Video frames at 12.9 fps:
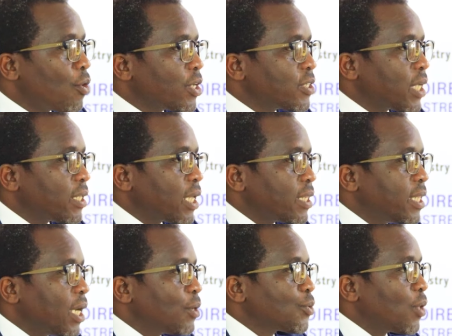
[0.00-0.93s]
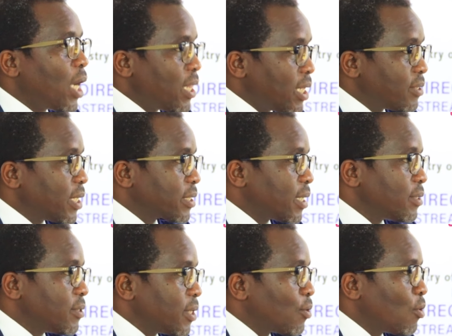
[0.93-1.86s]
cognizant that there are also other
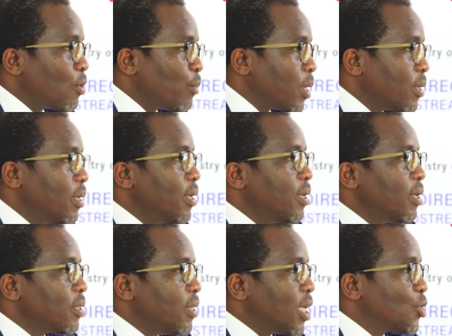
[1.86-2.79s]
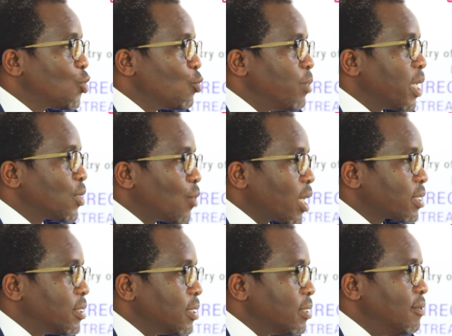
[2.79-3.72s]
sectors in the economy that should be
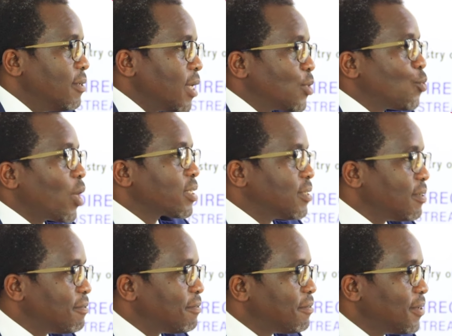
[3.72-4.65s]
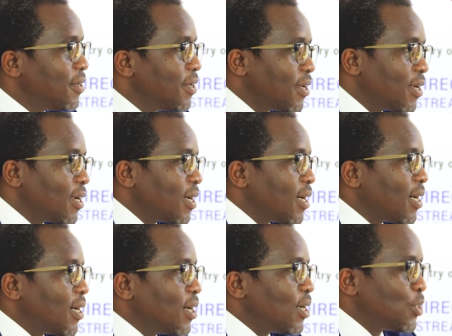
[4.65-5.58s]
attracted, attractive
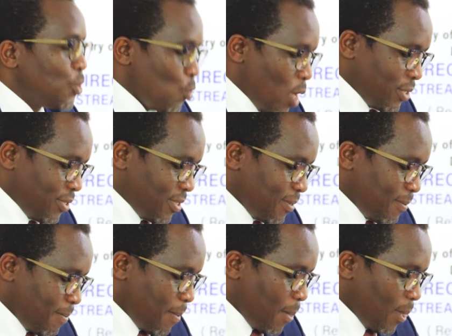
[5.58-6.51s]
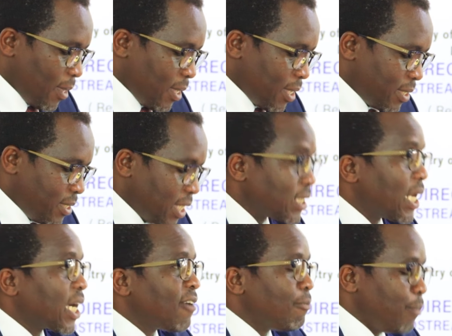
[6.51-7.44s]
uh, to us, uh,
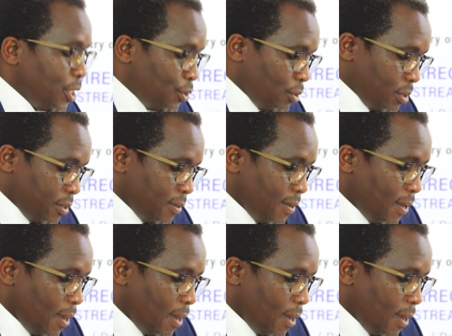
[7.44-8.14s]
just like I've mentioned.